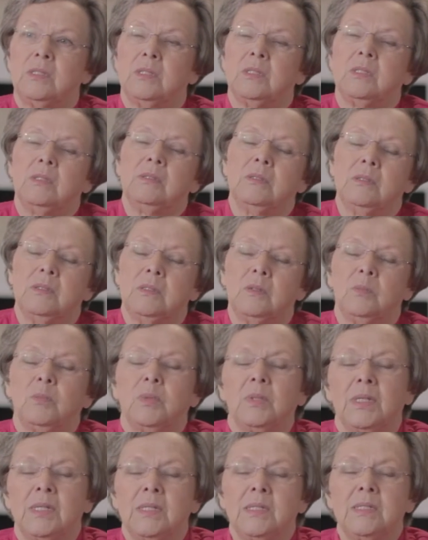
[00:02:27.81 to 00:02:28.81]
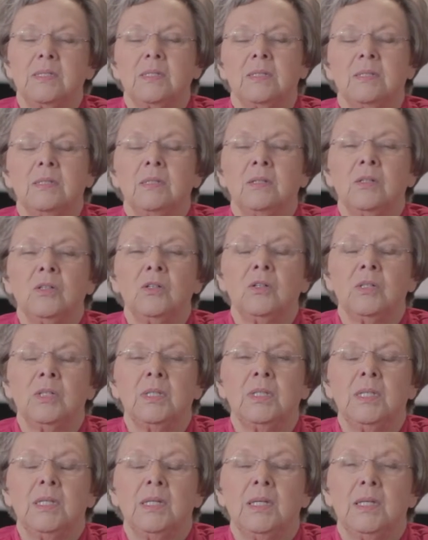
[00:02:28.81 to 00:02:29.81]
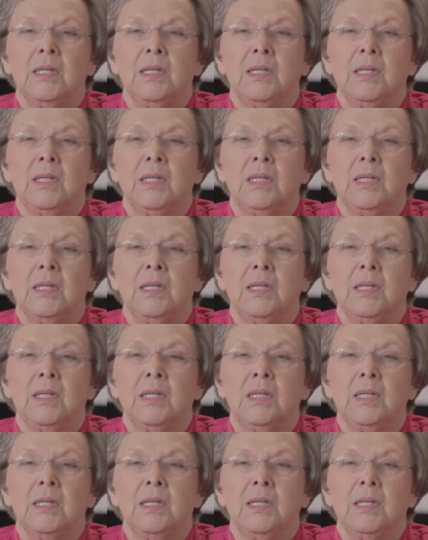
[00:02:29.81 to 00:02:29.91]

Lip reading: to place in there. And